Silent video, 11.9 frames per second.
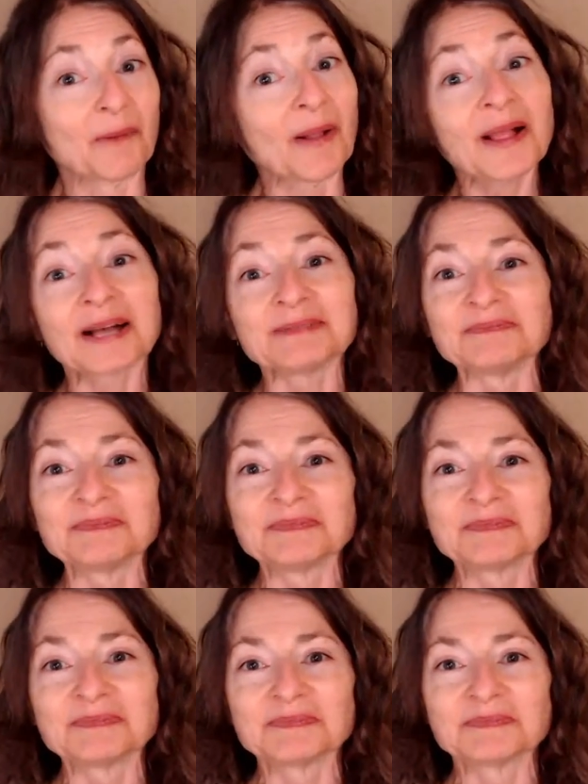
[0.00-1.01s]
Welcome.
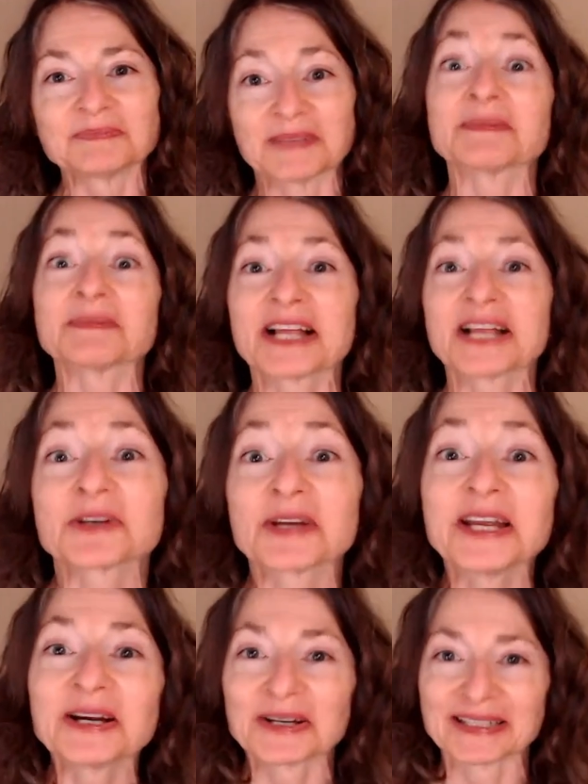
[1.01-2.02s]
I'm
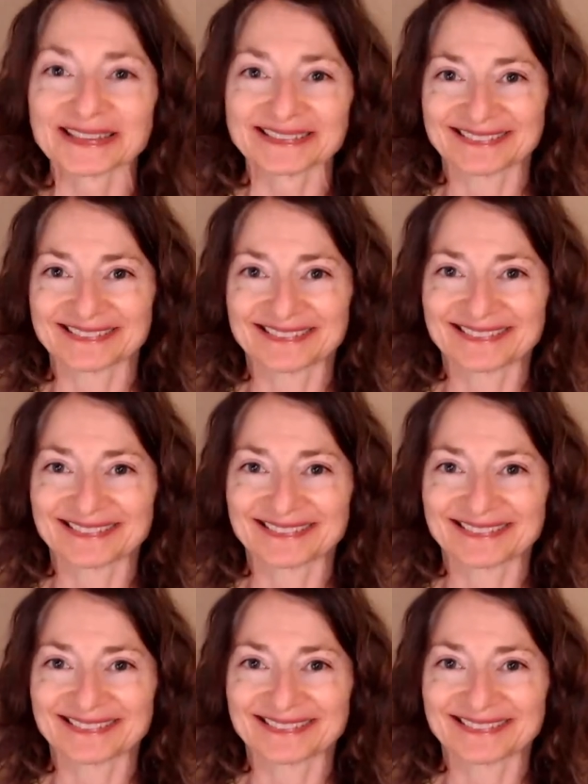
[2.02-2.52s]
glad you're here.